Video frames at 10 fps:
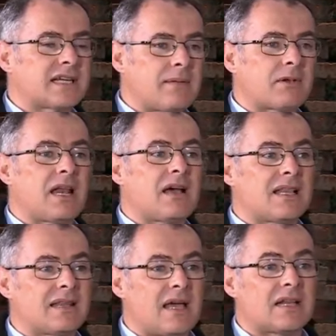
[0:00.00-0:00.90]
right and keep it
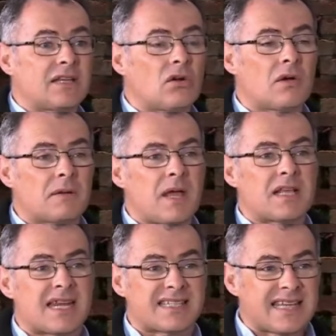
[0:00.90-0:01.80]

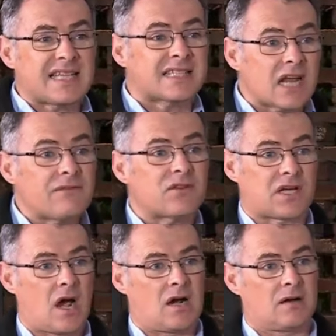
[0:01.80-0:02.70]
extends the
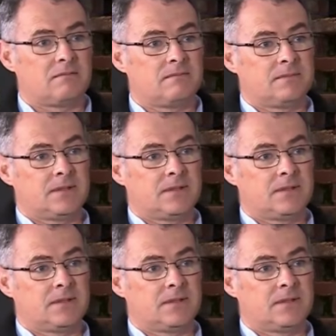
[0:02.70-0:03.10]
life of the car.